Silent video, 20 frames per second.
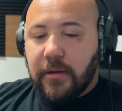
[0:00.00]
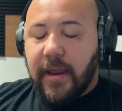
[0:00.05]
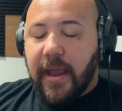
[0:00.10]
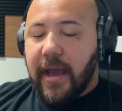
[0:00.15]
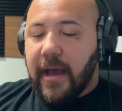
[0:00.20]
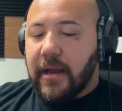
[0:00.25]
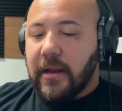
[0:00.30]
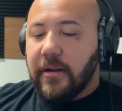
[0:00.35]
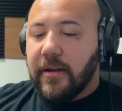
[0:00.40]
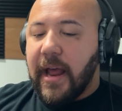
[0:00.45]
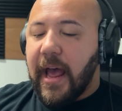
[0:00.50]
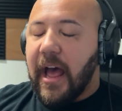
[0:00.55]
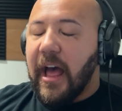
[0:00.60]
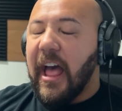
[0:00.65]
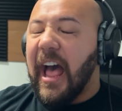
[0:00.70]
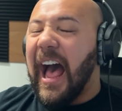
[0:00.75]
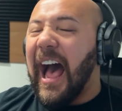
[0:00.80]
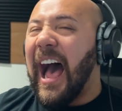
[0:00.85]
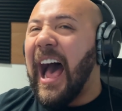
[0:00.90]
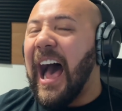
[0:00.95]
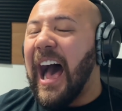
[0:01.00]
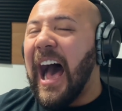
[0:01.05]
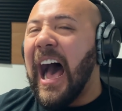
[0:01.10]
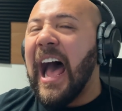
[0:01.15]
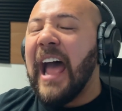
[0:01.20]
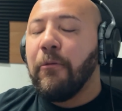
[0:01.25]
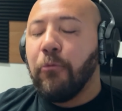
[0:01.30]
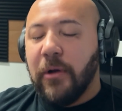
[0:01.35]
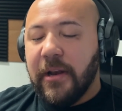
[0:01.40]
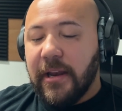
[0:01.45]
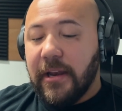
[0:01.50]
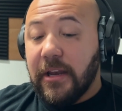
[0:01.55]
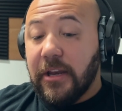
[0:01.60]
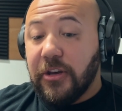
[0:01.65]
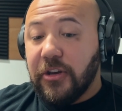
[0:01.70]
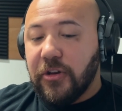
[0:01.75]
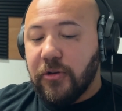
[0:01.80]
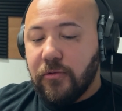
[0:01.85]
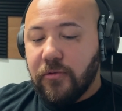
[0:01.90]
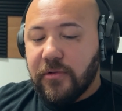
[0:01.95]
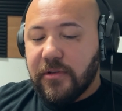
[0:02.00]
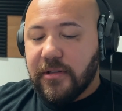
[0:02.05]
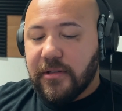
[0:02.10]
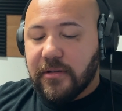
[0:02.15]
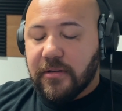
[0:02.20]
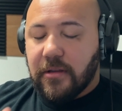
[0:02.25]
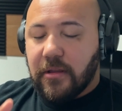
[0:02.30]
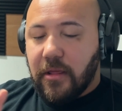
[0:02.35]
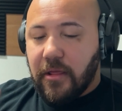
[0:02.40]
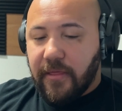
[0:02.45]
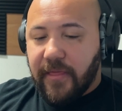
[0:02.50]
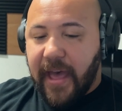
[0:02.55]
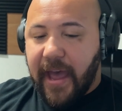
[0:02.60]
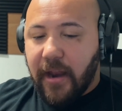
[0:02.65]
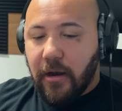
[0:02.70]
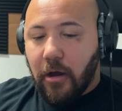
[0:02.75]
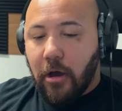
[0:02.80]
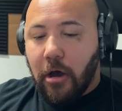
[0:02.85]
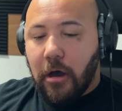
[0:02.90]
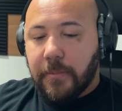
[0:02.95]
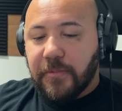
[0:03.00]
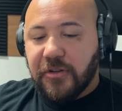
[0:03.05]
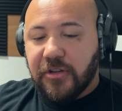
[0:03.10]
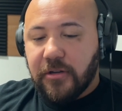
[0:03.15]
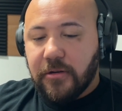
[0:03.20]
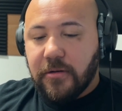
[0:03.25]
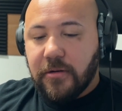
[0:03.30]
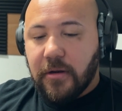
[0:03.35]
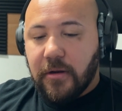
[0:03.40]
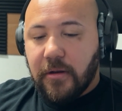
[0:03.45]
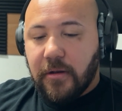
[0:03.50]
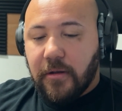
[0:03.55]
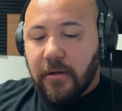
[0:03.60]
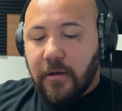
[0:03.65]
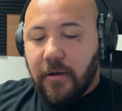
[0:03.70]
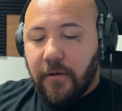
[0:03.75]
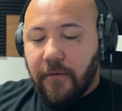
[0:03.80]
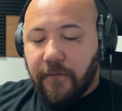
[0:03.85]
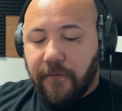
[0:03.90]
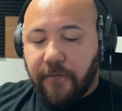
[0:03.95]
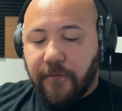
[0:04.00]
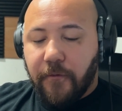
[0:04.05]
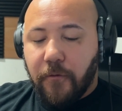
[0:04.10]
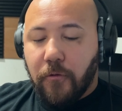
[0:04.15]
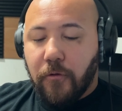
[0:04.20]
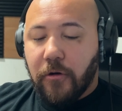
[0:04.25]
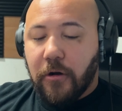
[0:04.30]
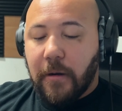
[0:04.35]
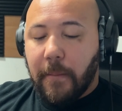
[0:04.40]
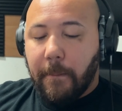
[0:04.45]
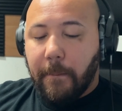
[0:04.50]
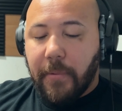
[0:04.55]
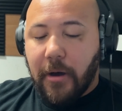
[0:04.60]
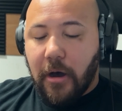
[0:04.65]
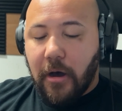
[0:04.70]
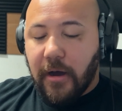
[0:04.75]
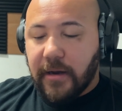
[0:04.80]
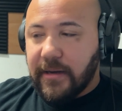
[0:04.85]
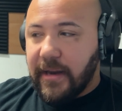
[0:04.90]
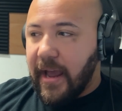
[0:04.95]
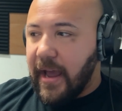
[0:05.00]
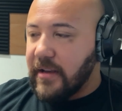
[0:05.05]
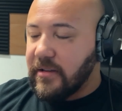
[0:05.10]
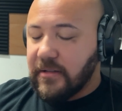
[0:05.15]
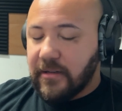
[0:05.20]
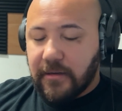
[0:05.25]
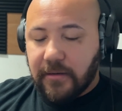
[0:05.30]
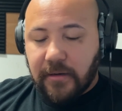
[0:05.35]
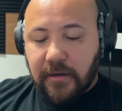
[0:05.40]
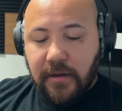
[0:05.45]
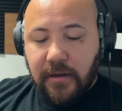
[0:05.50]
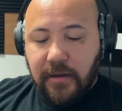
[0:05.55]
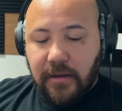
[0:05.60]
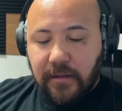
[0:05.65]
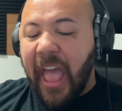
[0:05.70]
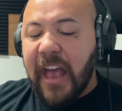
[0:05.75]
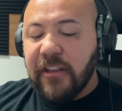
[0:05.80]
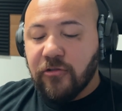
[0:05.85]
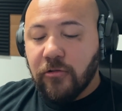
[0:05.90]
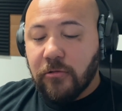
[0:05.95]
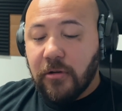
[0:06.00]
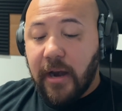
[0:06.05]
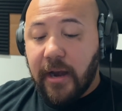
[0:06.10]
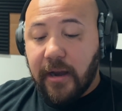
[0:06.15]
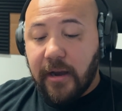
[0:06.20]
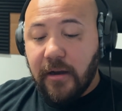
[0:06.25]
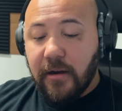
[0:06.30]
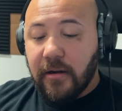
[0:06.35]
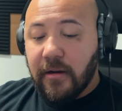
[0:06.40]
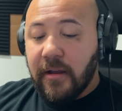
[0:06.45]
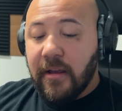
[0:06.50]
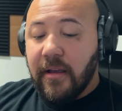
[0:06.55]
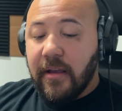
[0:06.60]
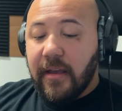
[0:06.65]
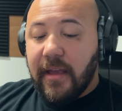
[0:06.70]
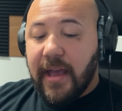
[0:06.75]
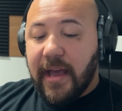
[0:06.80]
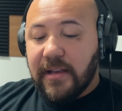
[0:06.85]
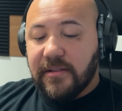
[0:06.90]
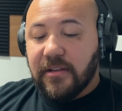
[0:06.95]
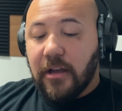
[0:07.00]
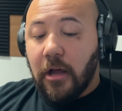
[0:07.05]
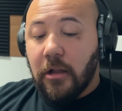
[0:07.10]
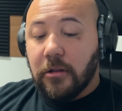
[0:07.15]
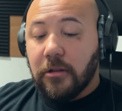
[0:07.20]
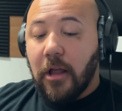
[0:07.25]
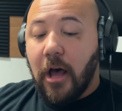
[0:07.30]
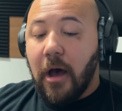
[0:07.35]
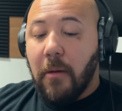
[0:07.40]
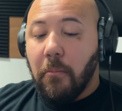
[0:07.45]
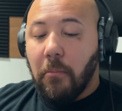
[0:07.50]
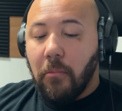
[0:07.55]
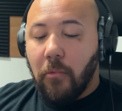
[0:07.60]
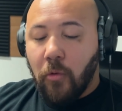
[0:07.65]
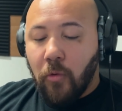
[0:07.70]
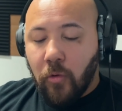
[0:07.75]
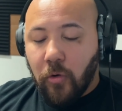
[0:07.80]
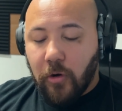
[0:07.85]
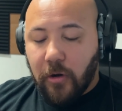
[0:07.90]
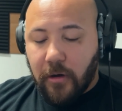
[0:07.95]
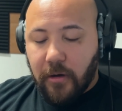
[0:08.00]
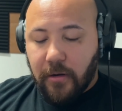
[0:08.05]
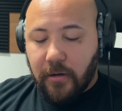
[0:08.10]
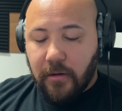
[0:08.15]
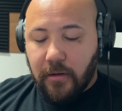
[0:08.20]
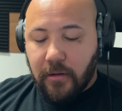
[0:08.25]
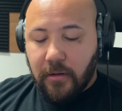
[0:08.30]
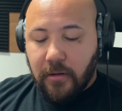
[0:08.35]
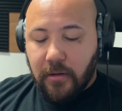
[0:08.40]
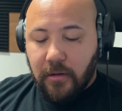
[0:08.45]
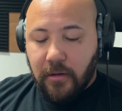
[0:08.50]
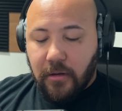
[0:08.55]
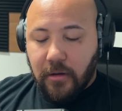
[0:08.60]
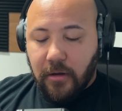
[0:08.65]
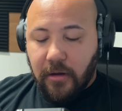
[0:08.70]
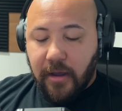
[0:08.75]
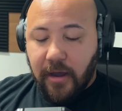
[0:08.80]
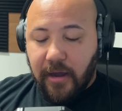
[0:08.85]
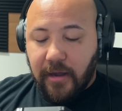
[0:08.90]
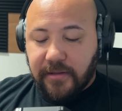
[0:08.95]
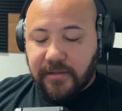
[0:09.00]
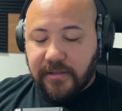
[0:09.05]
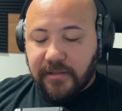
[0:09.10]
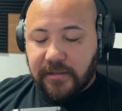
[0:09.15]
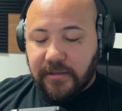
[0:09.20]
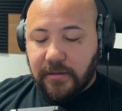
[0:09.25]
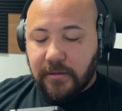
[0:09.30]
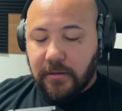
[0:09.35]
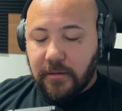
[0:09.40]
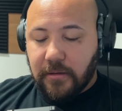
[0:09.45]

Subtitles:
Yeah, nah, I wouldn't use that option for podcasting. This one right here has a lot more cuts.